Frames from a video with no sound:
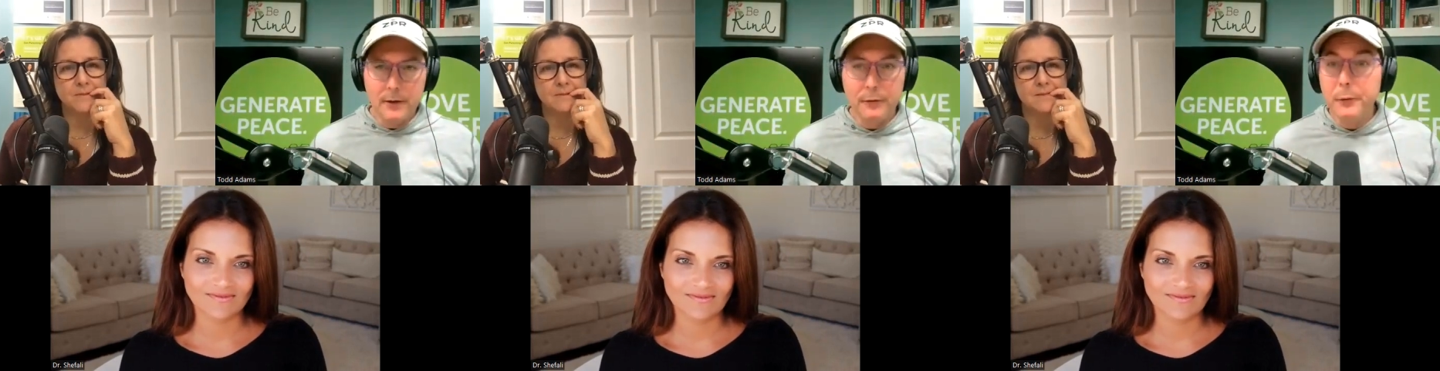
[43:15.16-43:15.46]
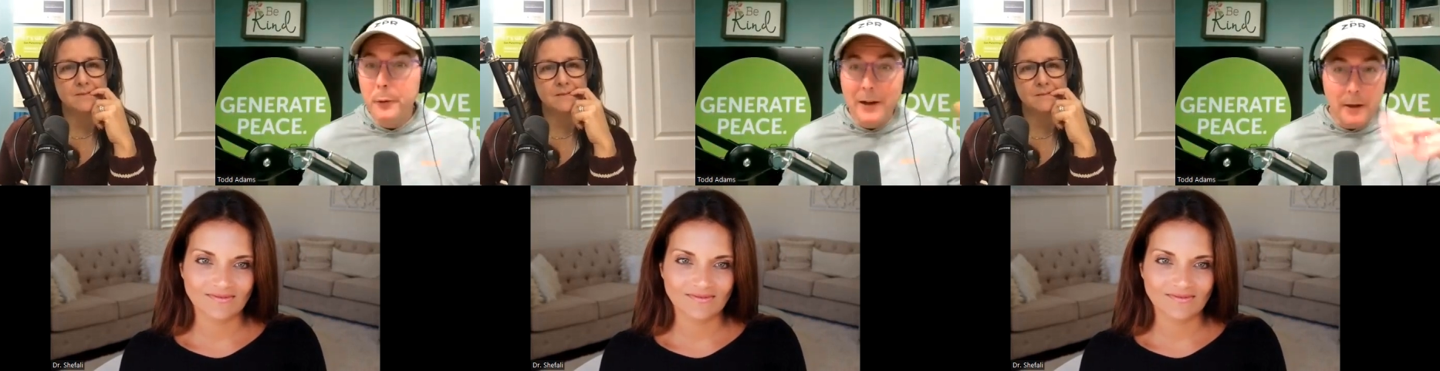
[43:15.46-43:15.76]

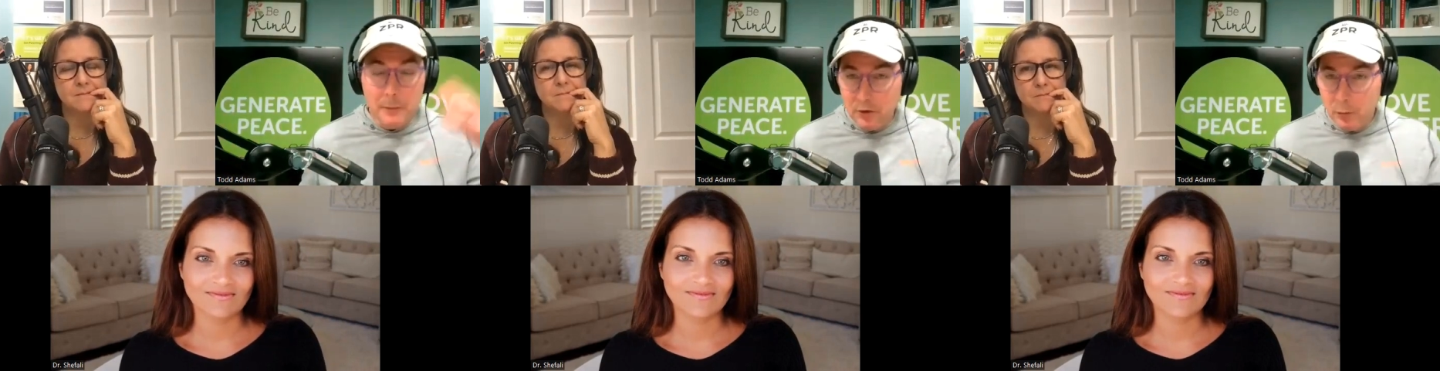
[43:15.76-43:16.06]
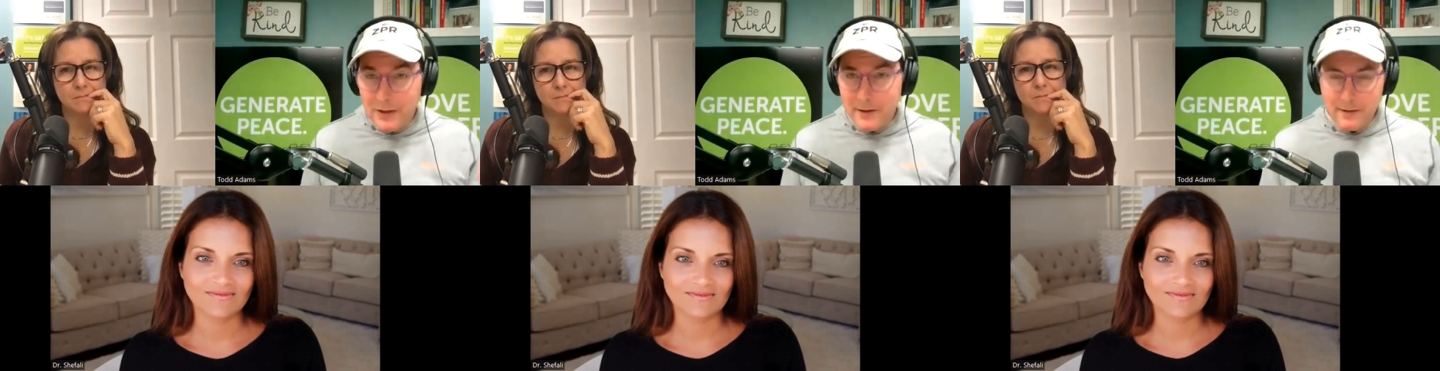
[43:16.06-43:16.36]
Speaker 1: there's
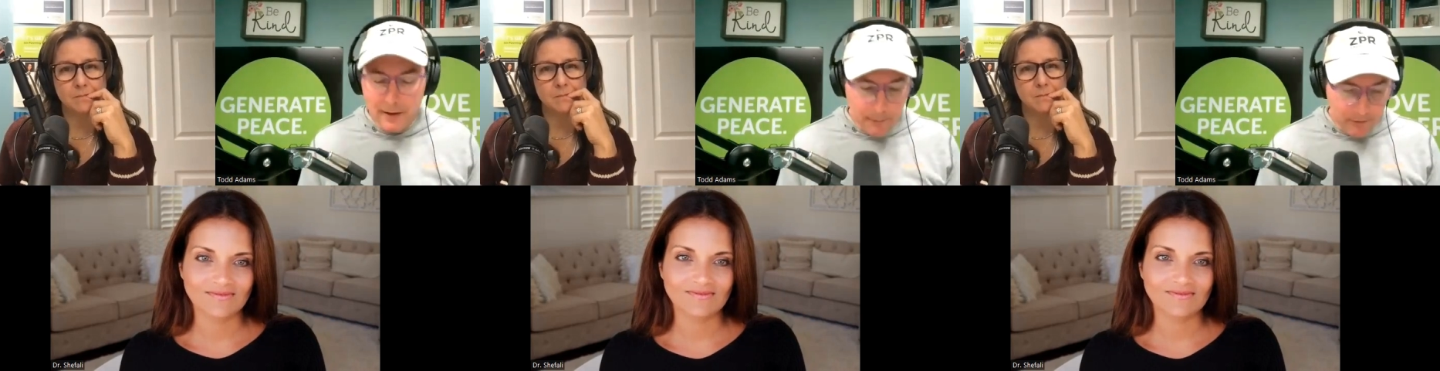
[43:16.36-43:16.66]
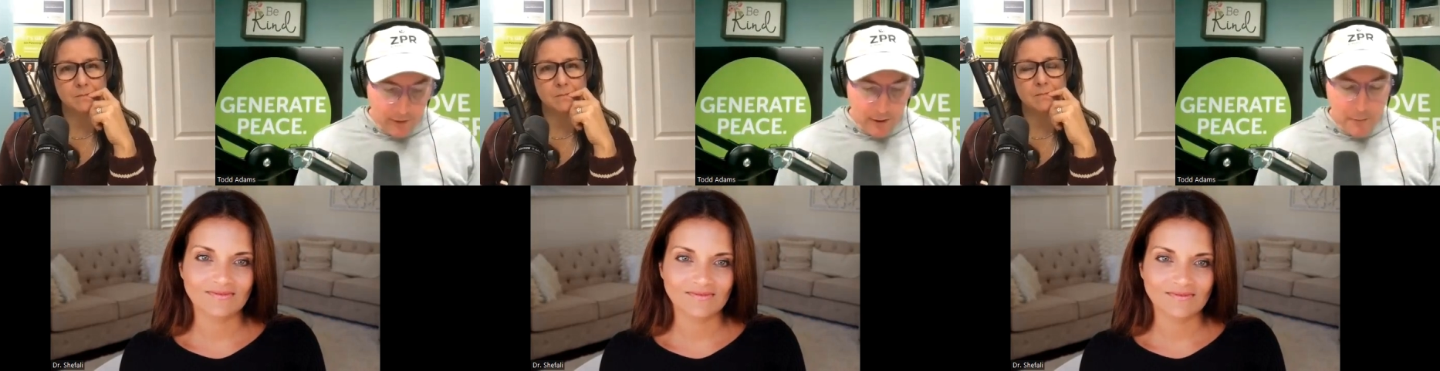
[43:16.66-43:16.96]
fluidity between these
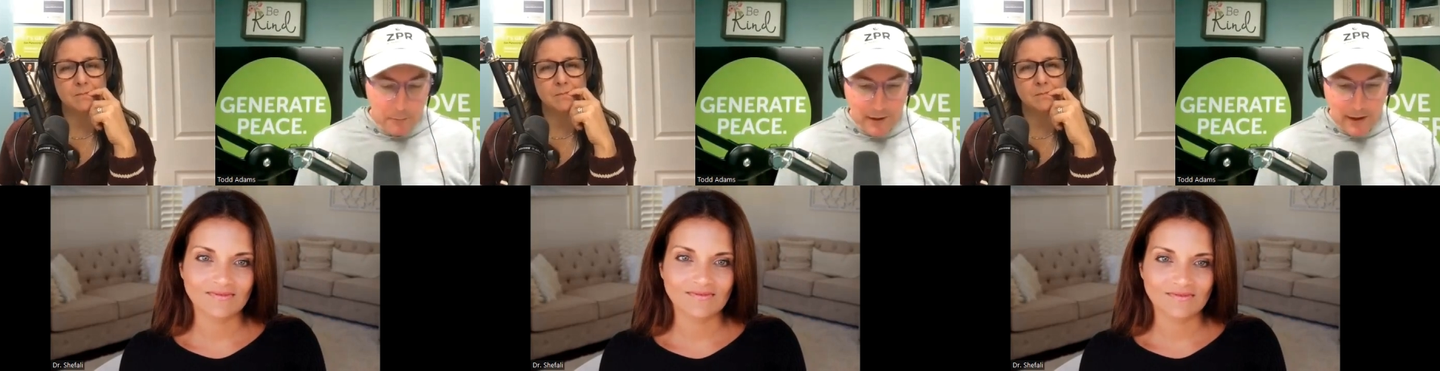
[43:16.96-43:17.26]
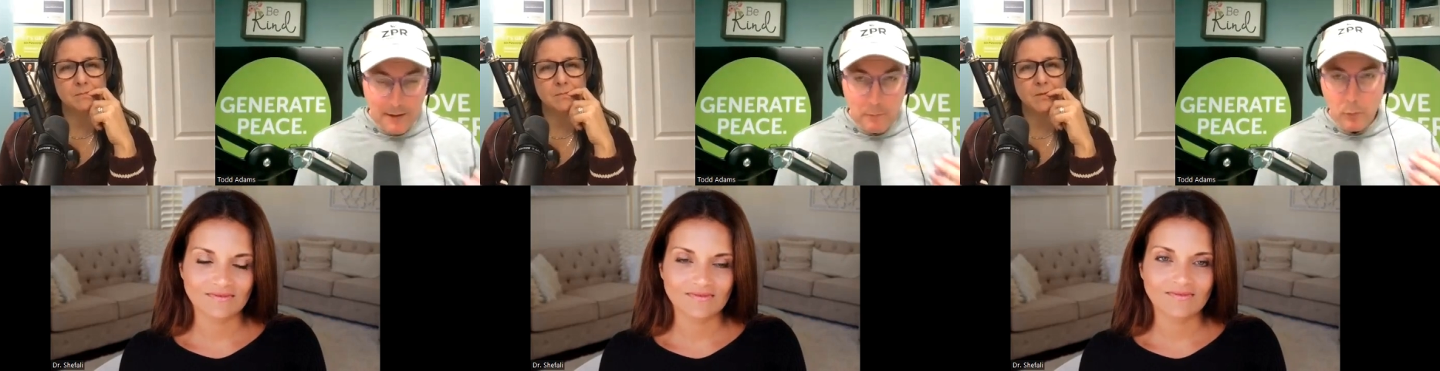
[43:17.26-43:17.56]
types, but